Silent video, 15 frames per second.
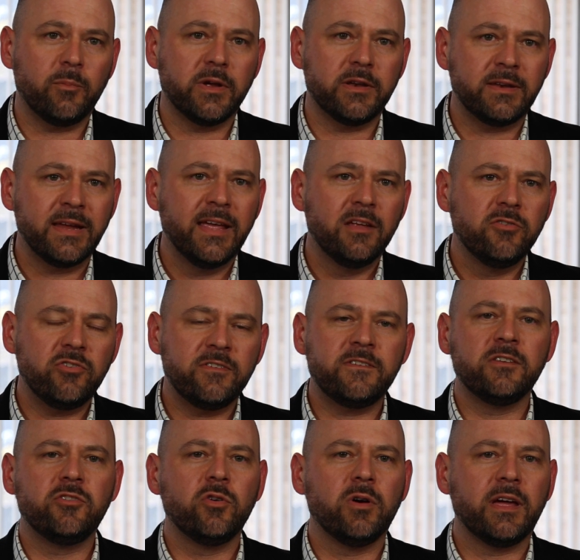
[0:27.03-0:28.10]
but just
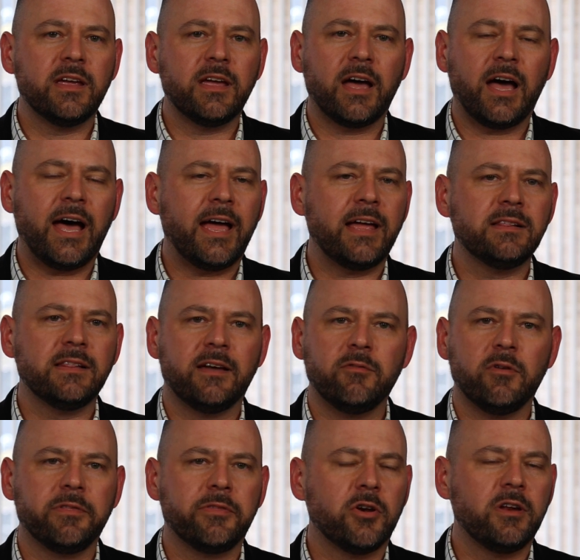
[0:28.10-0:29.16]
to do a
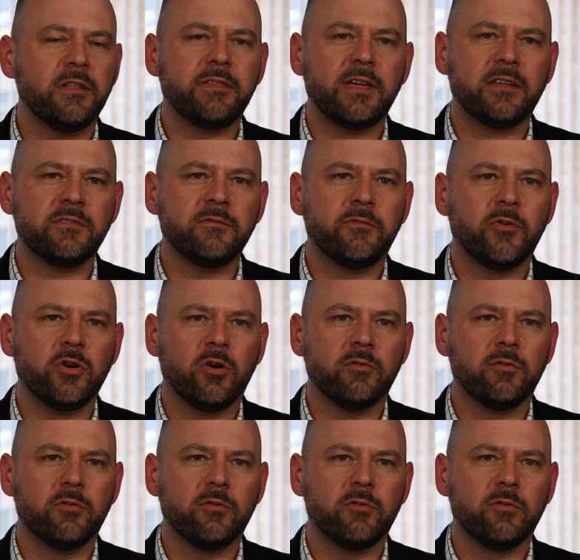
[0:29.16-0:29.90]
high-level 30,000-foot